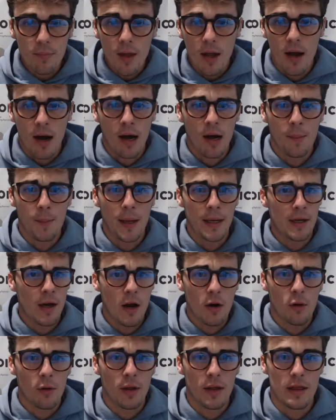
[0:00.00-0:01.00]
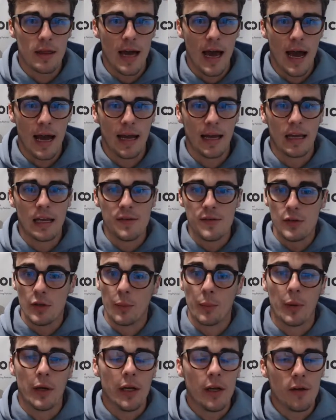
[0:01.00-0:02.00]
And not only that, it gives you
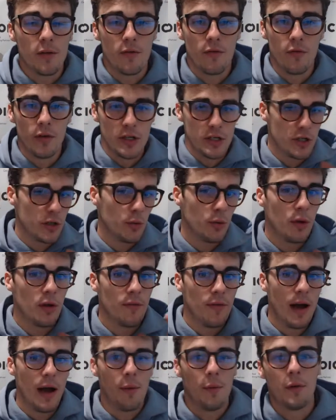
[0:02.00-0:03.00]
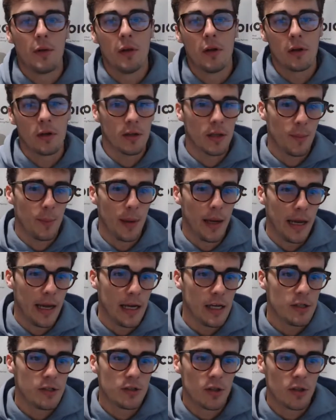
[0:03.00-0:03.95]
a pretty good visual of how it will look on the page.